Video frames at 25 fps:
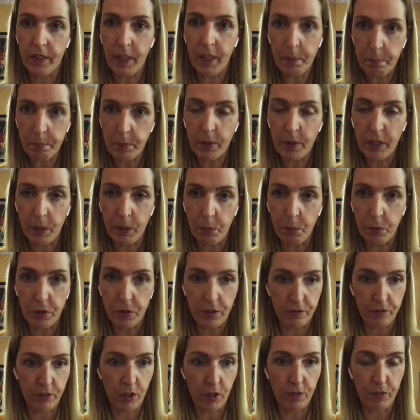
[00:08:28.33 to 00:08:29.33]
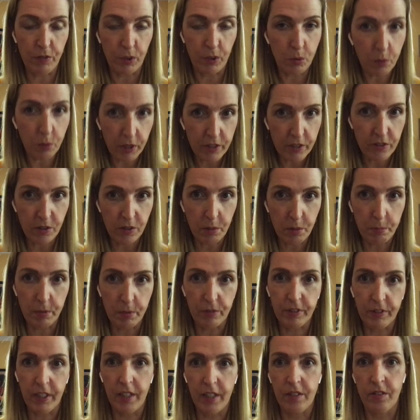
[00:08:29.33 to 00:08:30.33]
That money would have covered quite a
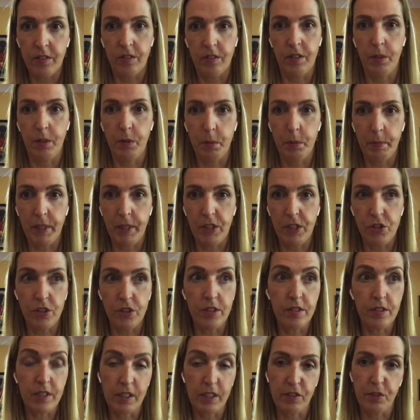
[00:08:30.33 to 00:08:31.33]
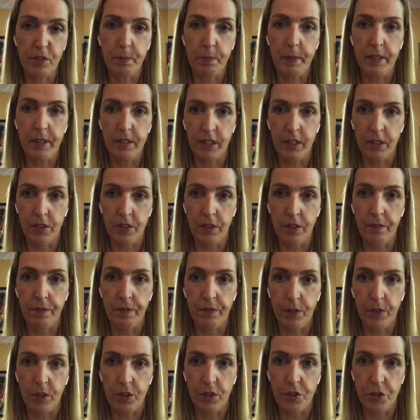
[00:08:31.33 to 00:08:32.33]
number of cases, I would imagine, instead of spending it on
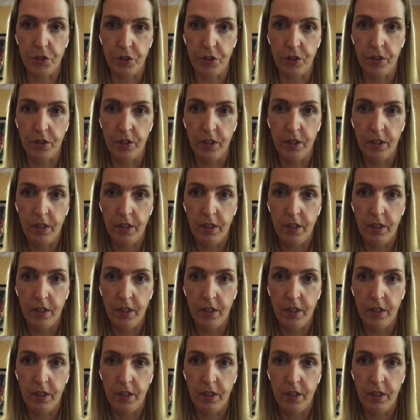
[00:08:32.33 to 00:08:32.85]
furniture.